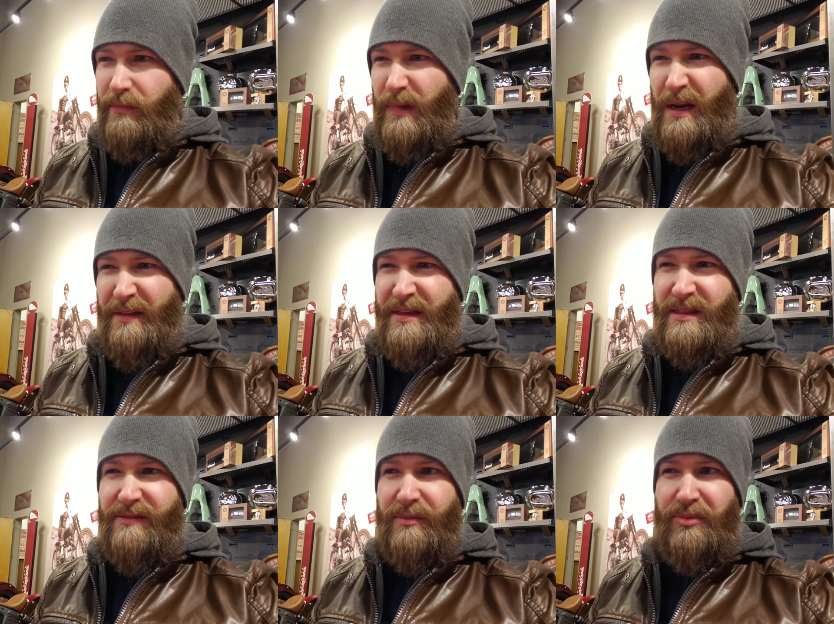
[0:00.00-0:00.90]
And I think
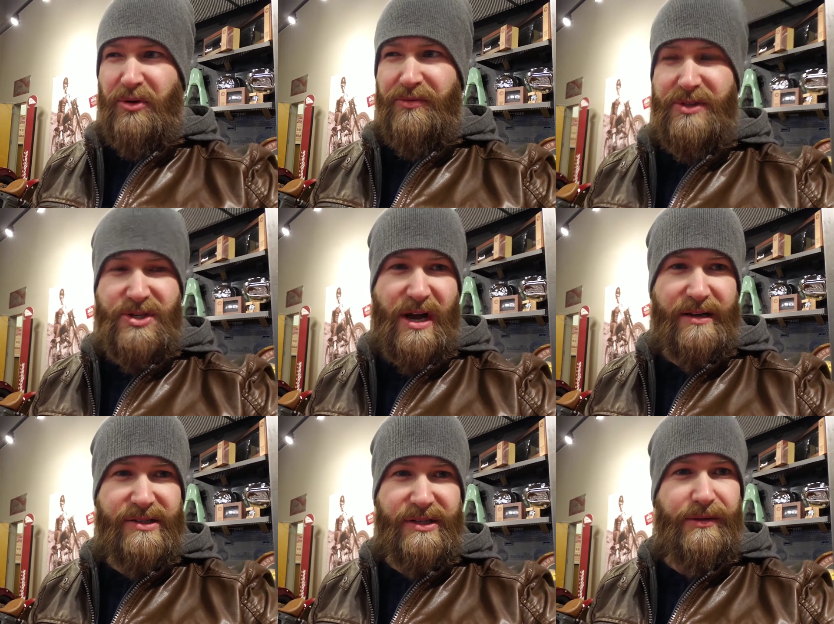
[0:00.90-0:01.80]
they've improved the
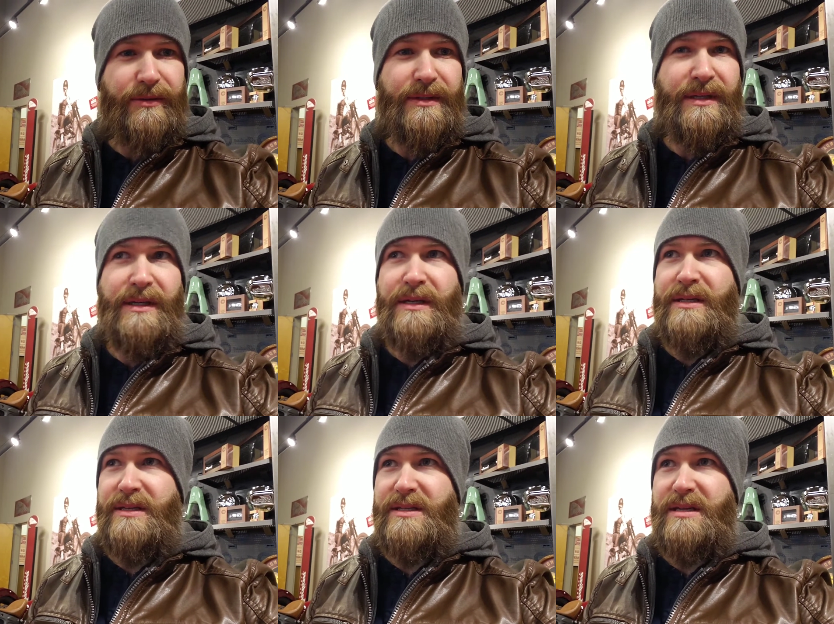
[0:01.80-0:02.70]
shocks too,
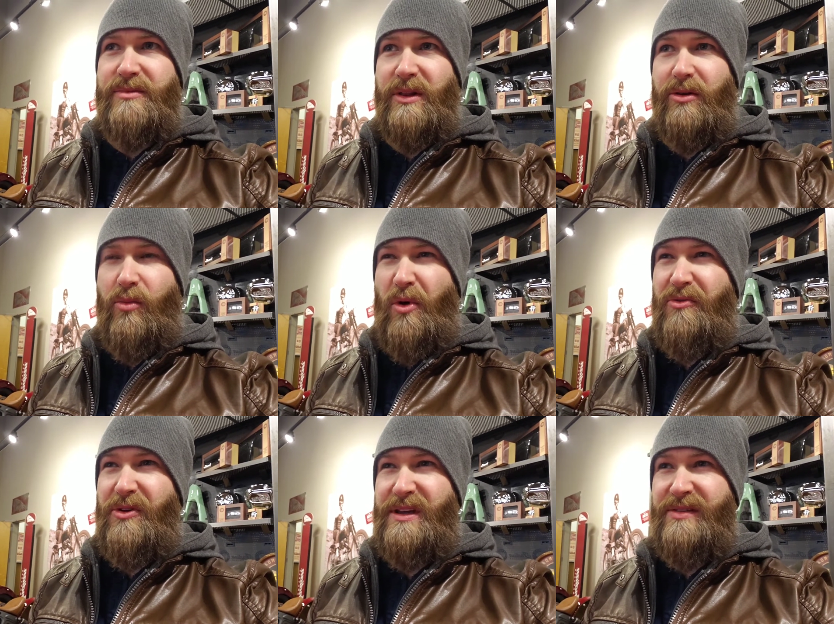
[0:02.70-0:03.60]
so it seemed a little more
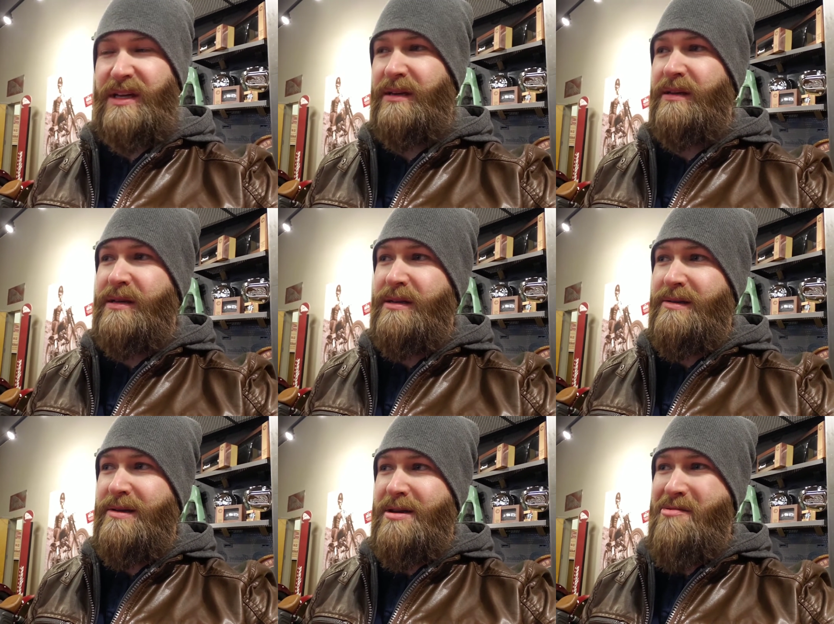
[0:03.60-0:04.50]
forgiving.
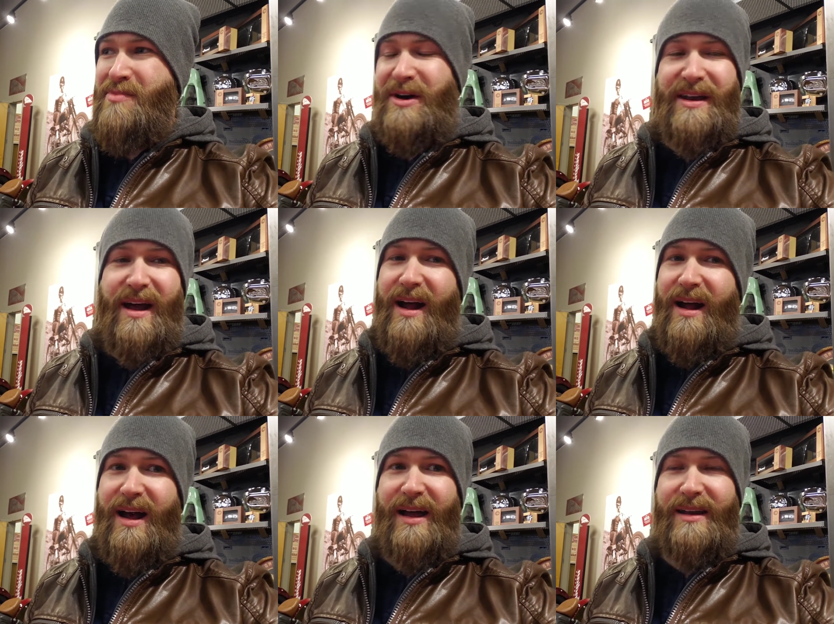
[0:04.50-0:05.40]
But
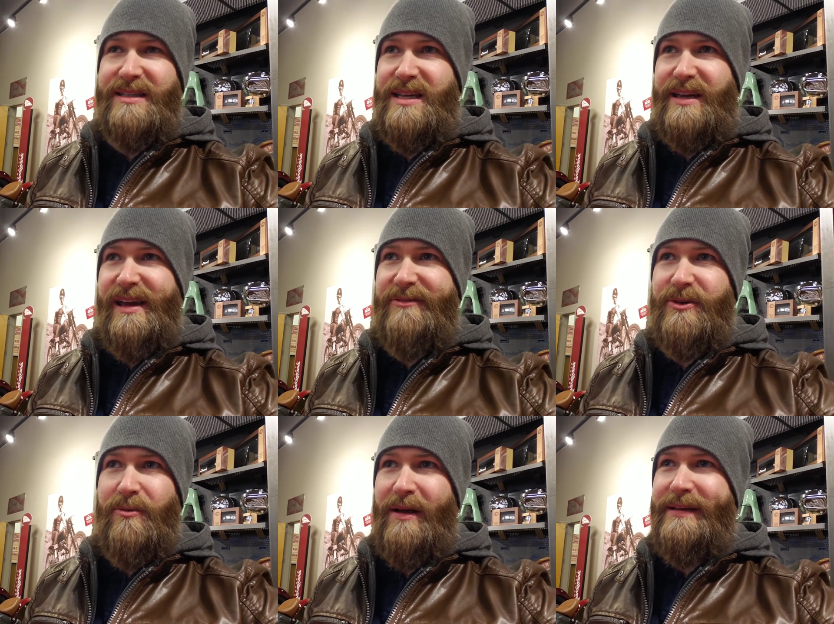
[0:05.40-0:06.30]
I got to tell you,
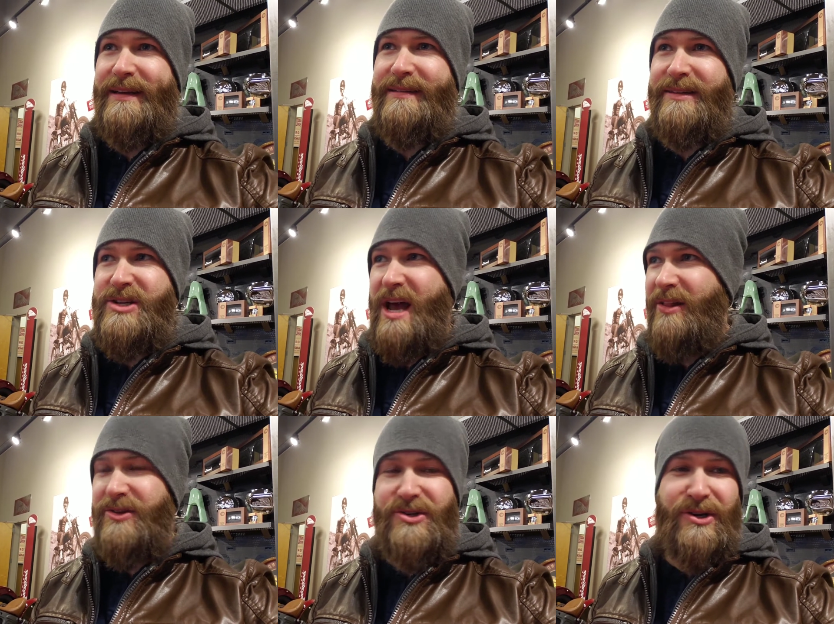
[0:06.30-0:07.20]
after riding the
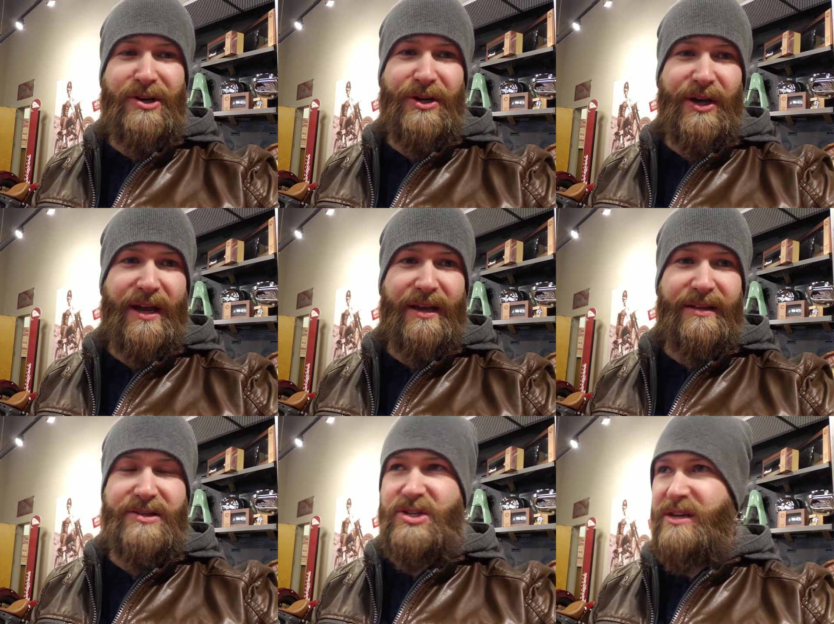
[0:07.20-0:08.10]
Challenger
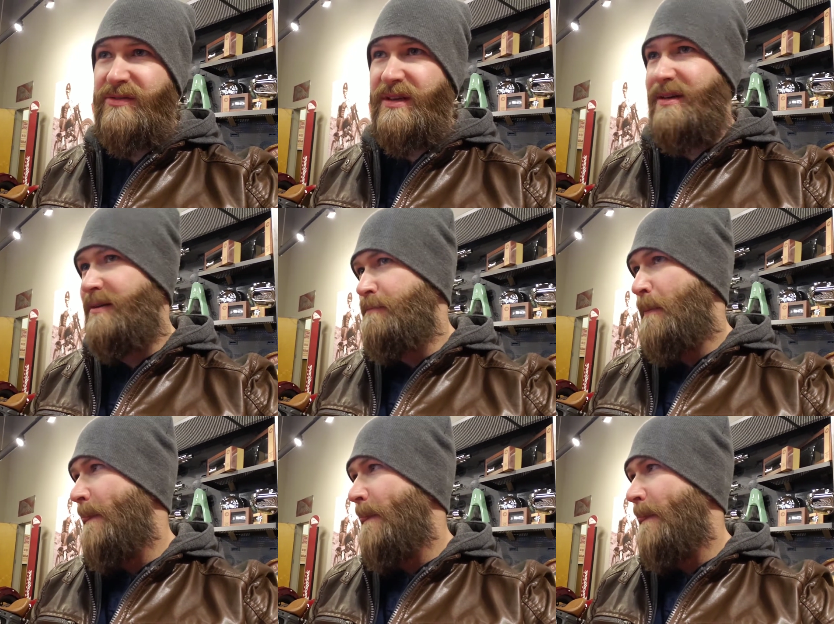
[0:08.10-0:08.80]
and the Chieftain,